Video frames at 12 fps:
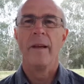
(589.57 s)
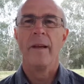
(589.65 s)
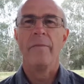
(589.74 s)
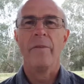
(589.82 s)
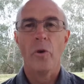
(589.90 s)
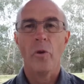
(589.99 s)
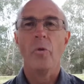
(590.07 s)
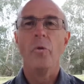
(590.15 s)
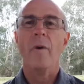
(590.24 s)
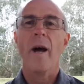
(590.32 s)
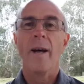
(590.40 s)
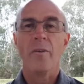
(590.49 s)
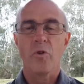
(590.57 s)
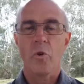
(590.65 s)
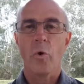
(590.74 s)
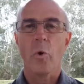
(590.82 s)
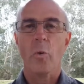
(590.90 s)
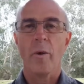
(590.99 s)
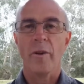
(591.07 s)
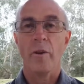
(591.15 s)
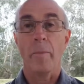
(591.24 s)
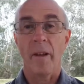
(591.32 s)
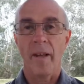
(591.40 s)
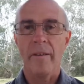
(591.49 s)
If you aren't sure whether you
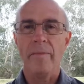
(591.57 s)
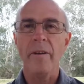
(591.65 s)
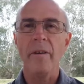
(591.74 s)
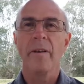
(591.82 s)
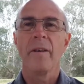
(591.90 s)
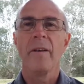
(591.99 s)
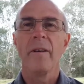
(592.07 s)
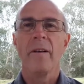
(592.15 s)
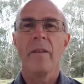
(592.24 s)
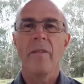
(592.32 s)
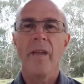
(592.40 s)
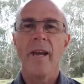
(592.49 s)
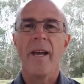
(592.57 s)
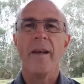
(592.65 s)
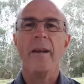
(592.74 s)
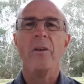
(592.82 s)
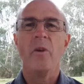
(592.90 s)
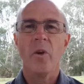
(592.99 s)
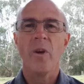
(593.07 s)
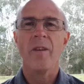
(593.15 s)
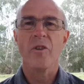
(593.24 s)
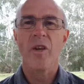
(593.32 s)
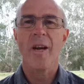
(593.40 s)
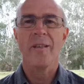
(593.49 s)
believe it, then you can
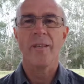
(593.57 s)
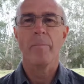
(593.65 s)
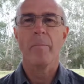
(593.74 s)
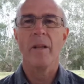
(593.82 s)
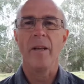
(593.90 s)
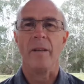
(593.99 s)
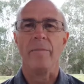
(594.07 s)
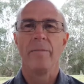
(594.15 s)
change that belief.